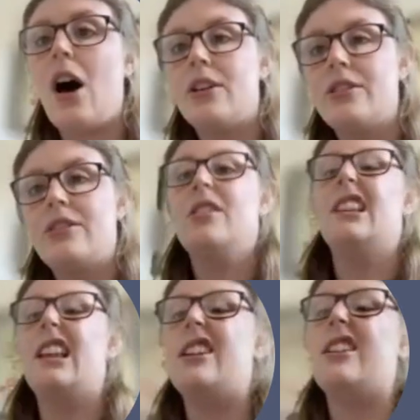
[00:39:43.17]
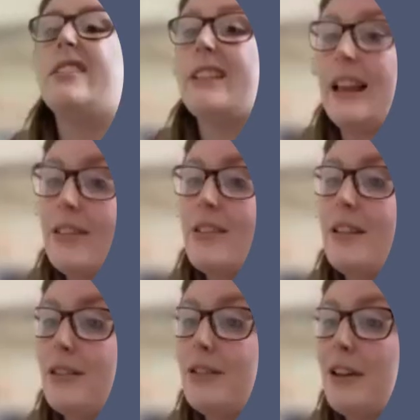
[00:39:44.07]
os and that there's length
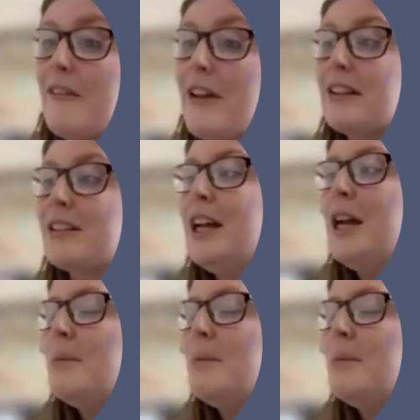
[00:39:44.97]
to the cervix.